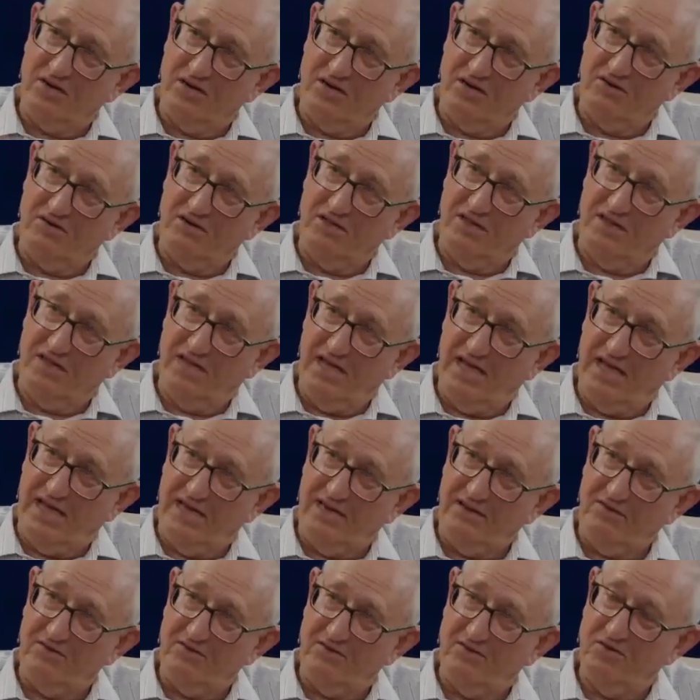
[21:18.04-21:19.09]
not only
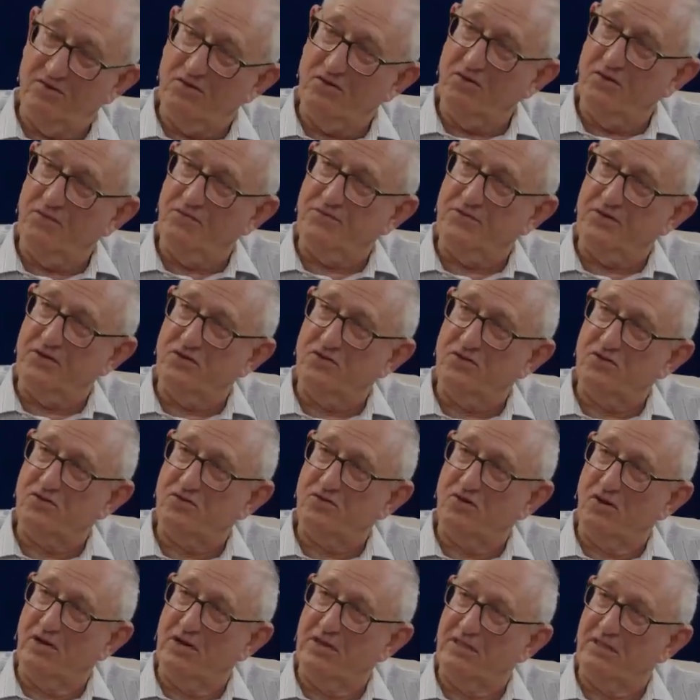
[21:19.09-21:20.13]
that, you've
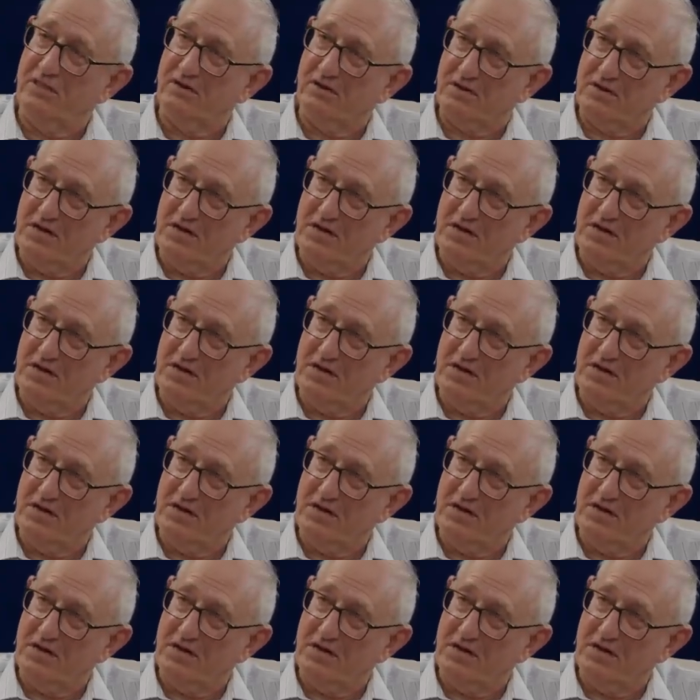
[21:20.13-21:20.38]
destroyed the